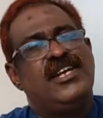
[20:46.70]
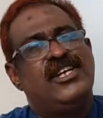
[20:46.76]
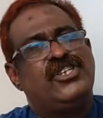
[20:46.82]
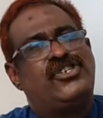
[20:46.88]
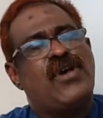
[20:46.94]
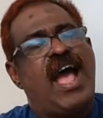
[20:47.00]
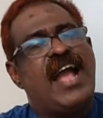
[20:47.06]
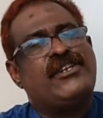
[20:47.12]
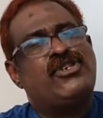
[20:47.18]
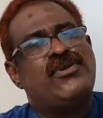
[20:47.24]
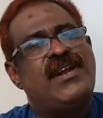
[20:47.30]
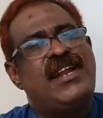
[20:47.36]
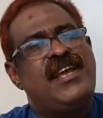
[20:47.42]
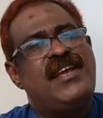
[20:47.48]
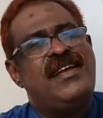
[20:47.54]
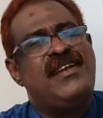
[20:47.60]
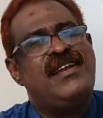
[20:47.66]
So
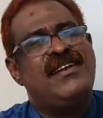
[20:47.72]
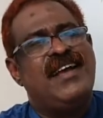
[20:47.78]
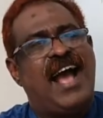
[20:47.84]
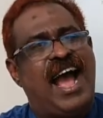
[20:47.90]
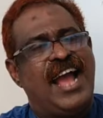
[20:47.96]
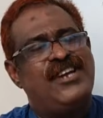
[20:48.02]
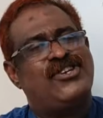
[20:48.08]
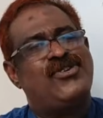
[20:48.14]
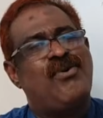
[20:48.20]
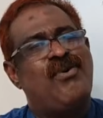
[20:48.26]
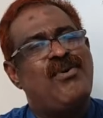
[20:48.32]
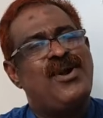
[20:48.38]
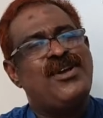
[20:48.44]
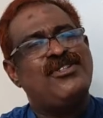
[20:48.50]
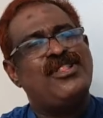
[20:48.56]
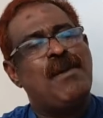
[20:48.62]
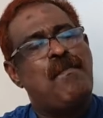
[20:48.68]
actually, I
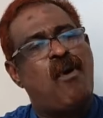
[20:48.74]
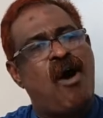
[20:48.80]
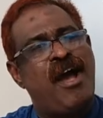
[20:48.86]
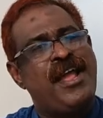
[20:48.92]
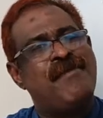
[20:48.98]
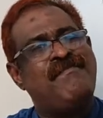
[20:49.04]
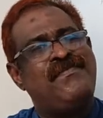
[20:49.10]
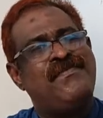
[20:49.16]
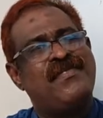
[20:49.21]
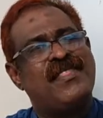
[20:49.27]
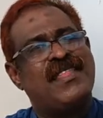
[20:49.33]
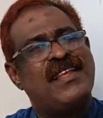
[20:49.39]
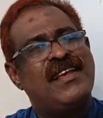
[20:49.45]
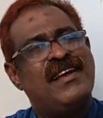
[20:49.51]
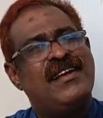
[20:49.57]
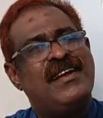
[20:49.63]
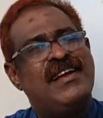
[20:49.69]
told you the poem
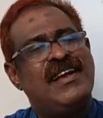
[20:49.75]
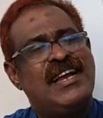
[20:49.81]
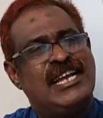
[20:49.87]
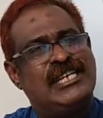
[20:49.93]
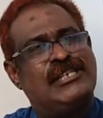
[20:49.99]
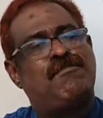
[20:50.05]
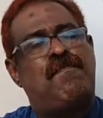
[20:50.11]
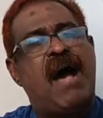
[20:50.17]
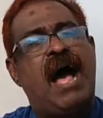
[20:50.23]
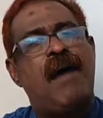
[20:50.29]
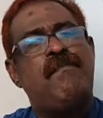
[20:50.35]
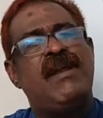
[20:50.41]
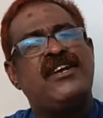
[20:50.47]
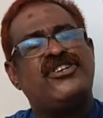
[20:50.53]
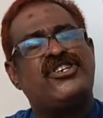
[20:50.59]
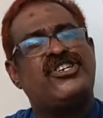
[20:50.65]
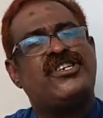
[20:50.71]
is
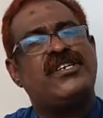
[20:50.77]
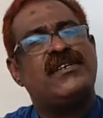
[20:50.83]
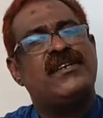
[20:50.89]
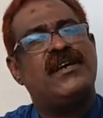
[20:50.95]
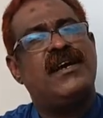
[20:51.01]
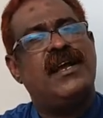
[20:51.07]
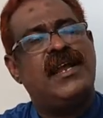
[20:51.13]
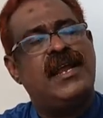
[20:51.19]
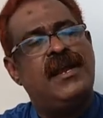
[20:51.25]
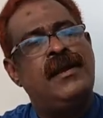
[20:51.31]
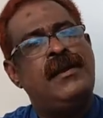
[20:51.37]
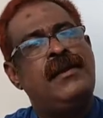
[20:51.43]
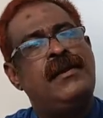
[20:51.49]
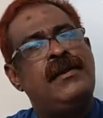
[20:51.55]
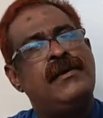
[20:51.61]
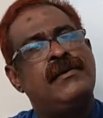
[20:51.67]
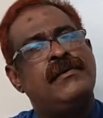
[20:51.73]
published
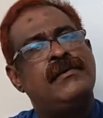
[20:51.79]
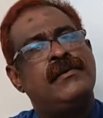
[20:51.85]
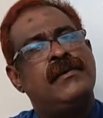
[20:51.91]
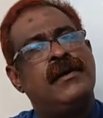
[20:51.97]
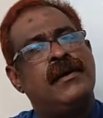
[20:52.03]
in